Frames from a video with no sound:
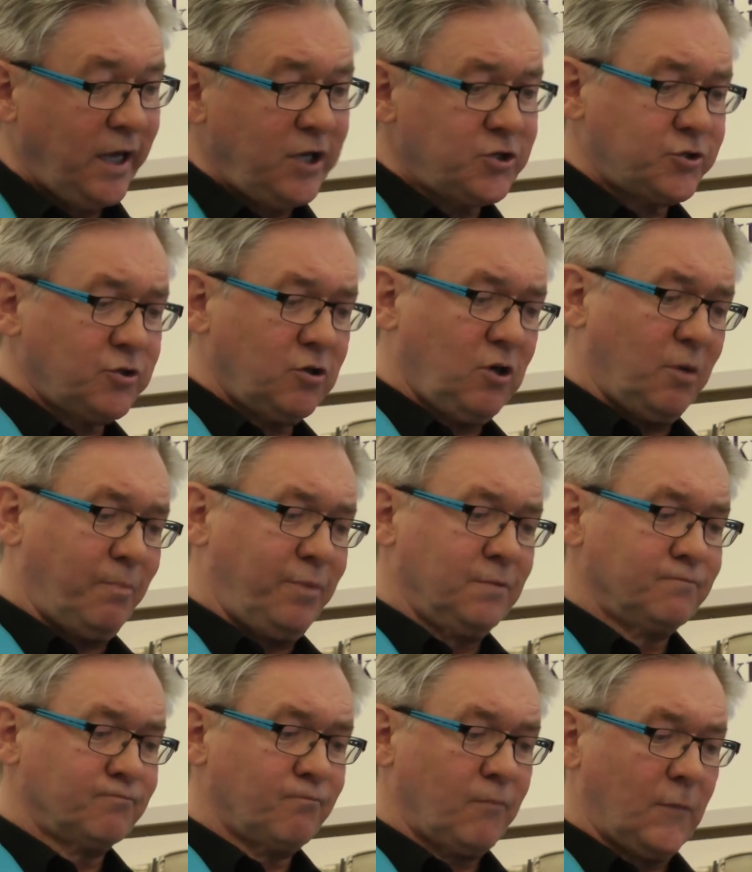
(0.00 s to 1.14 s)
He stood
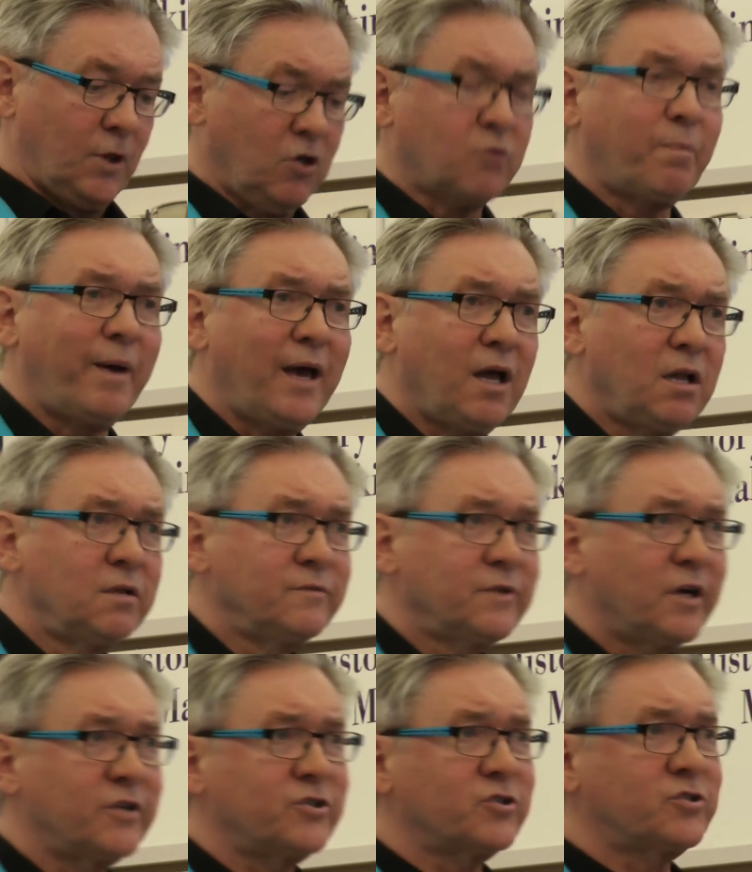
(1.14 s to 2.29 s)
up Look, pal,
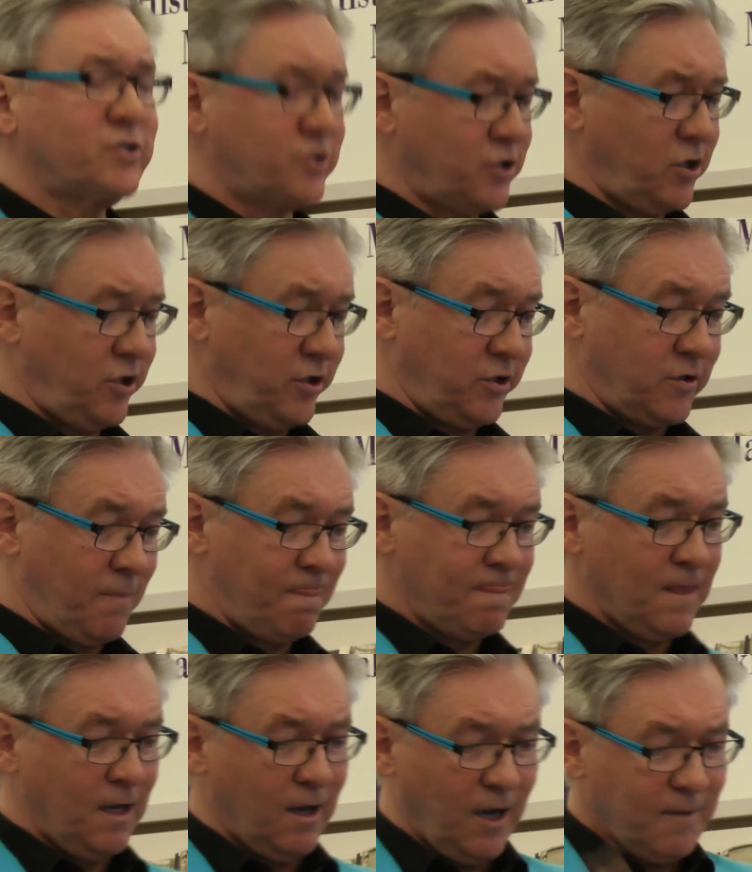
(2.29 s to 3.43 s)
I just decided.
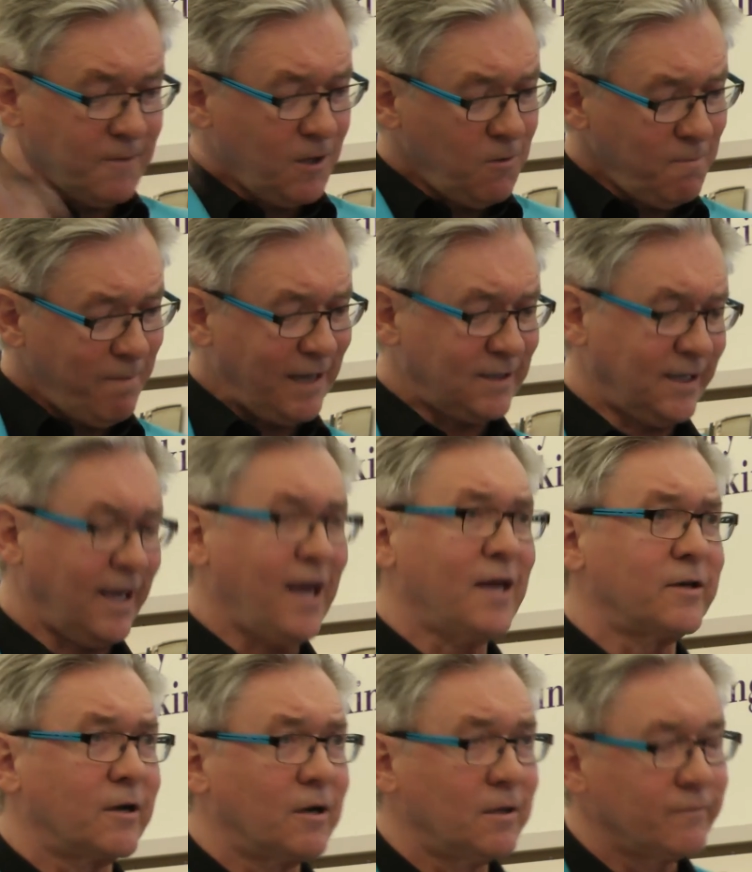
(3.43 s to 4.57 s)
I'm going back to
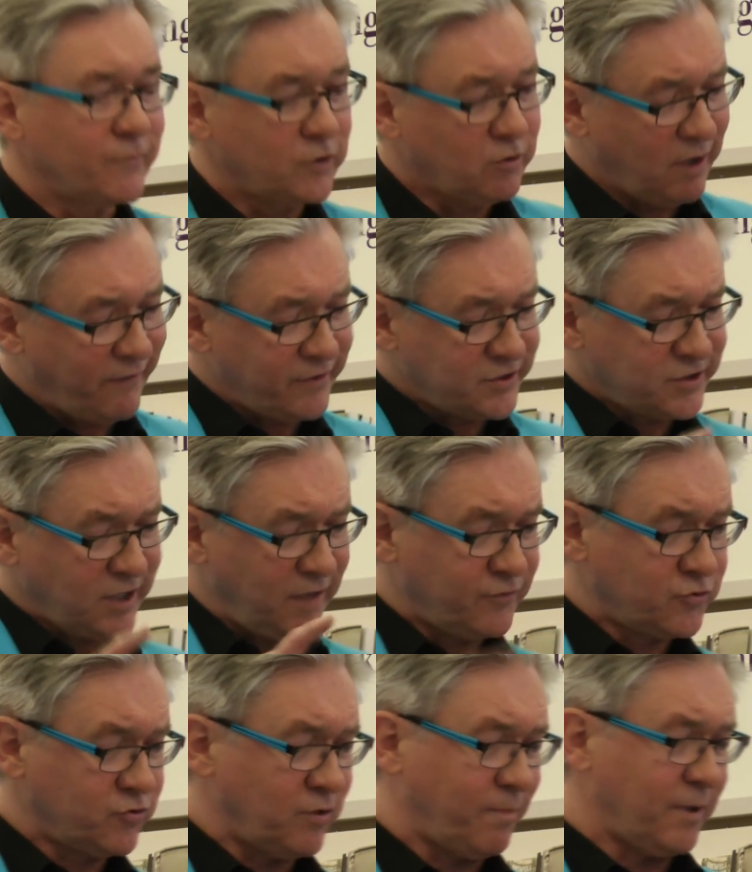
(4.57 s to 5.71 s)
Gander. You have a
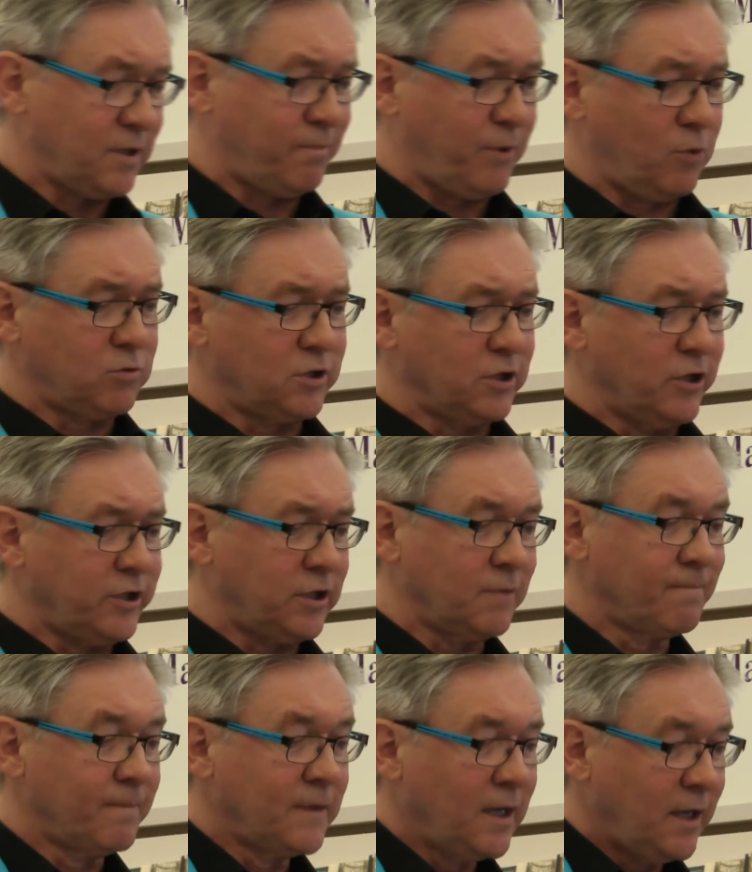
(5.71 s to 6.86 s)
safe trip on the boat tonight.
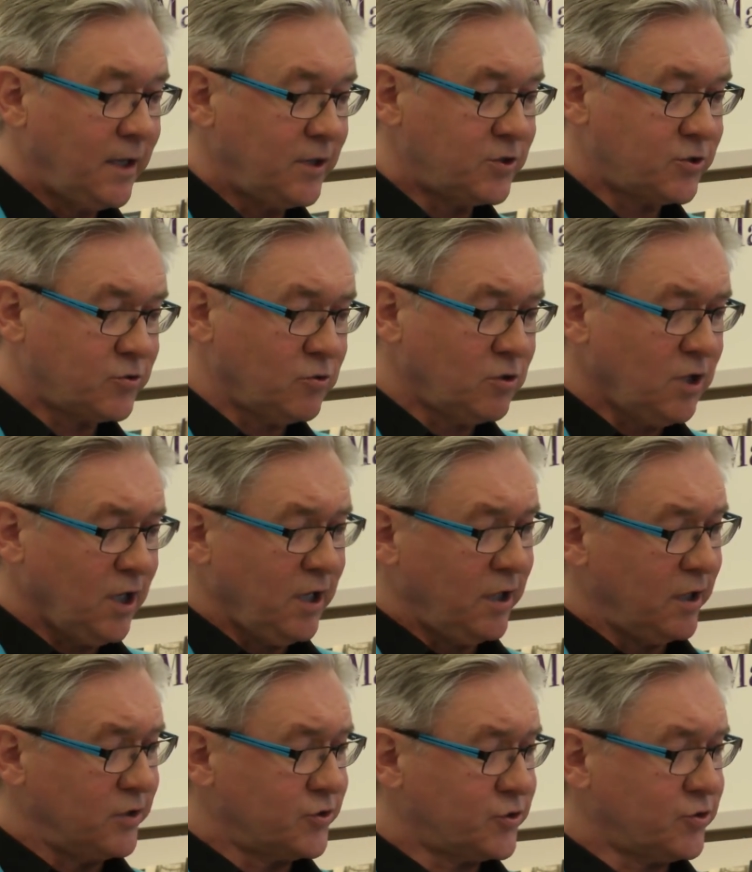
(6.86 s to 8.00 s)
He stood
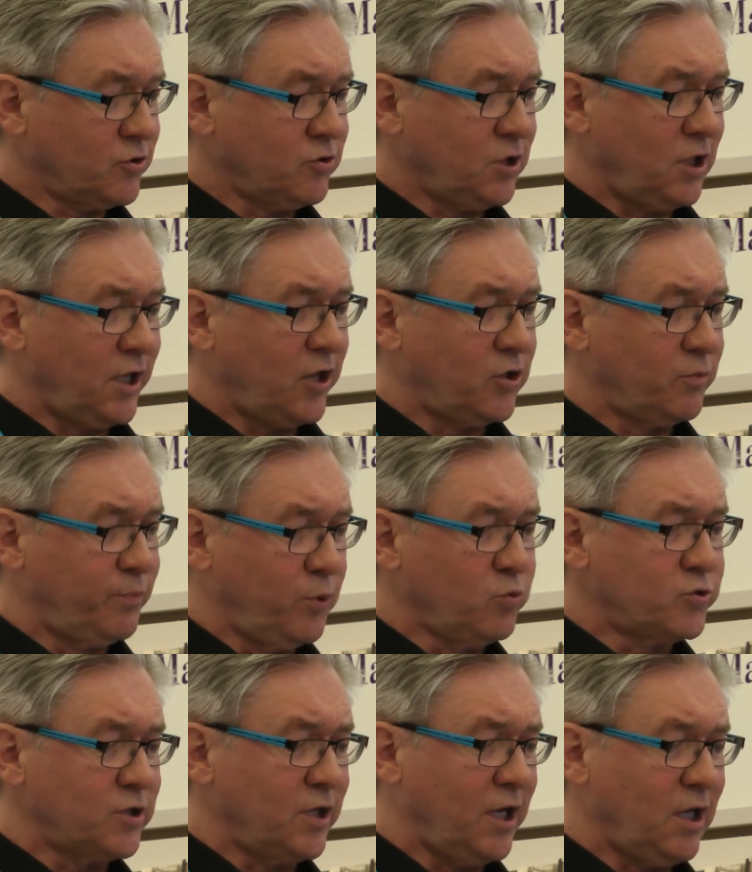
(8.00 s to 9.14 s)
in sturdy leather
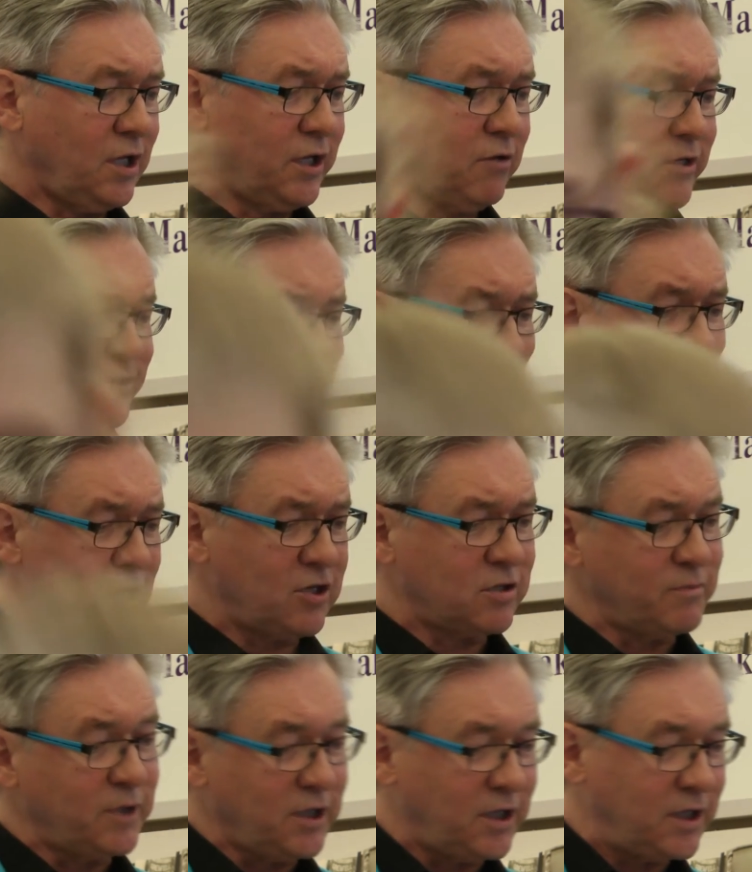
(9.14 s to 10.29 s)
boots and held out his hand
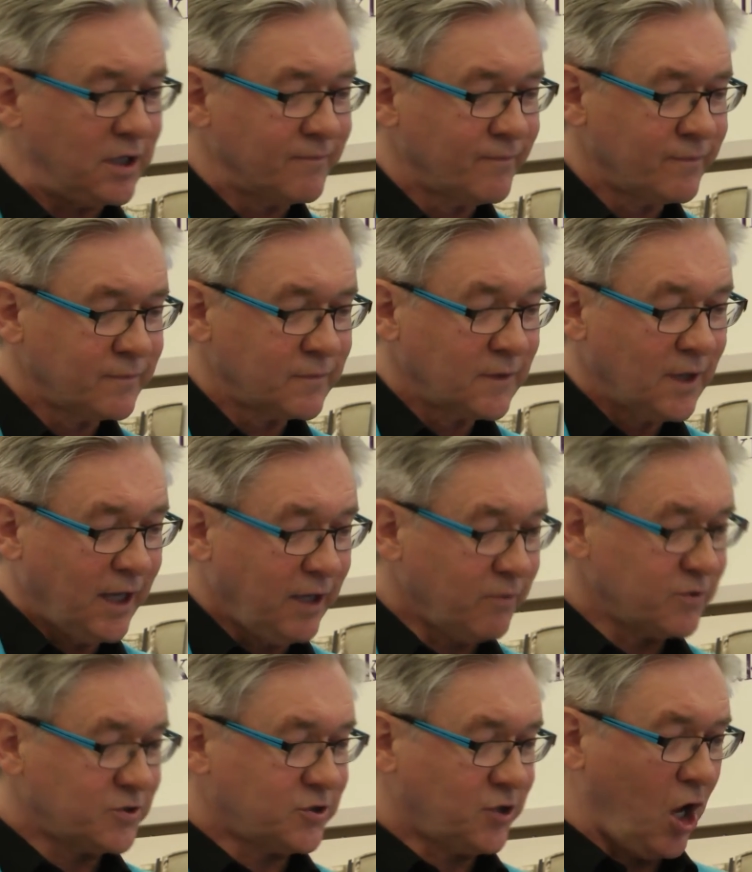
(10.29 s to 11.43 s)
to me. He
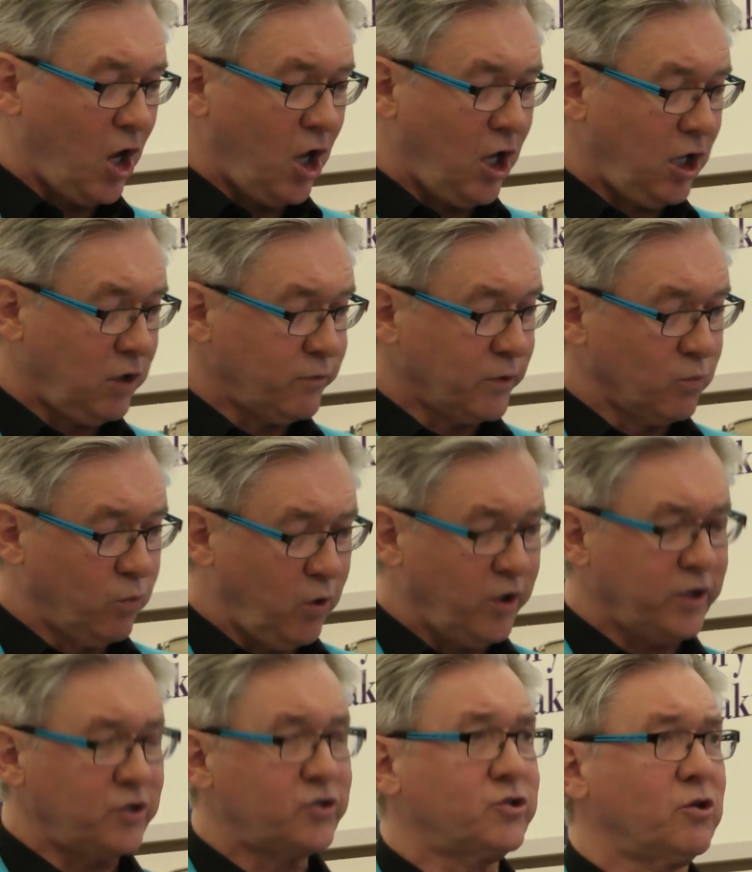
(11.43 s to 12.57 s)
was tall, with
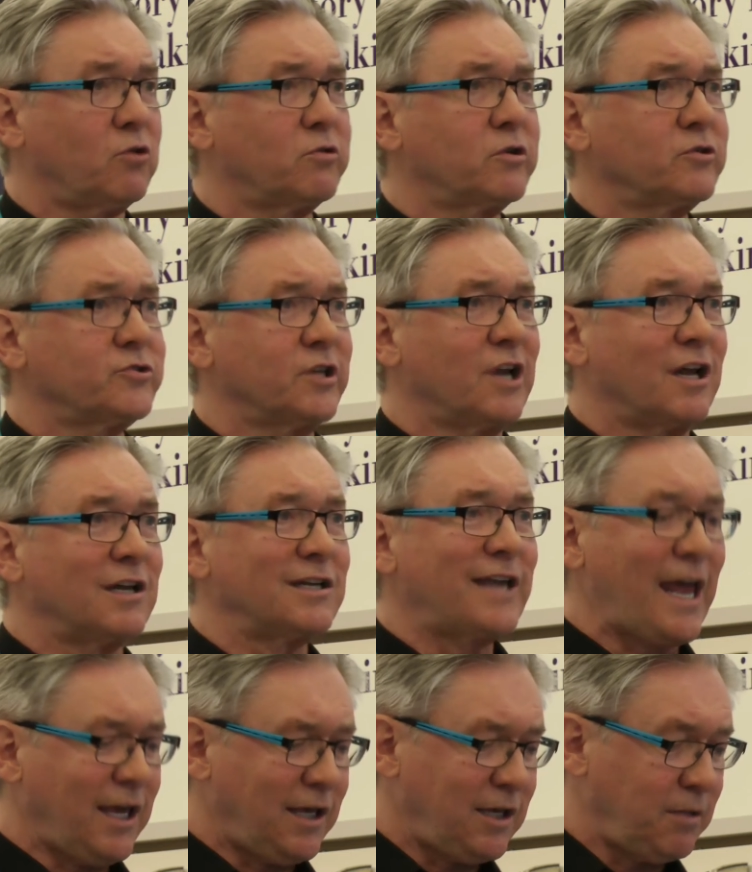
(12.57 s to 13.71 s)
wide shoulders and a
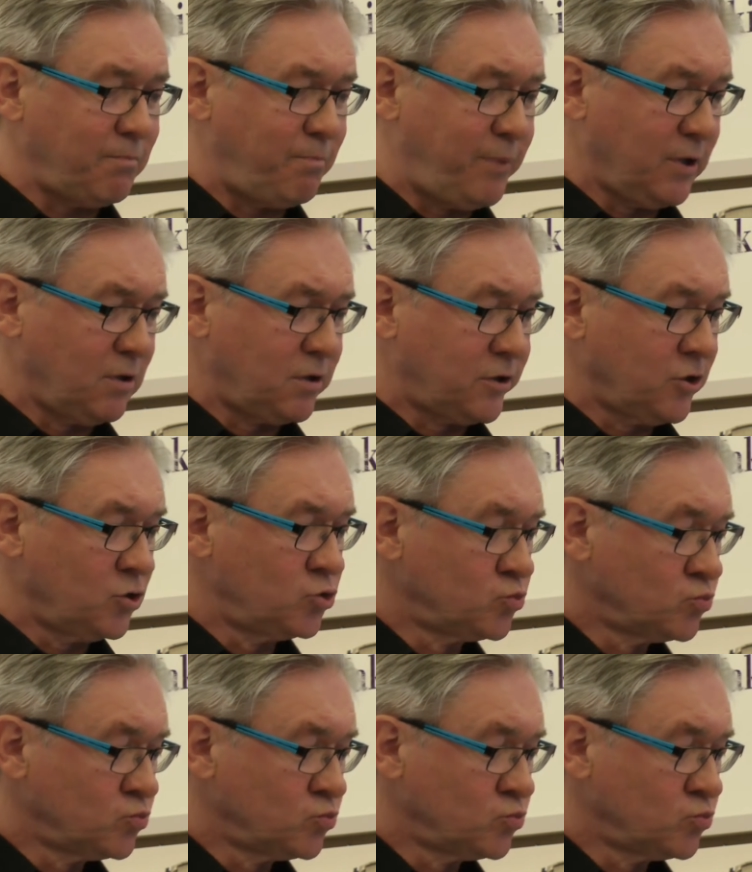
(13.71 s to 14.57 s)
lanky build.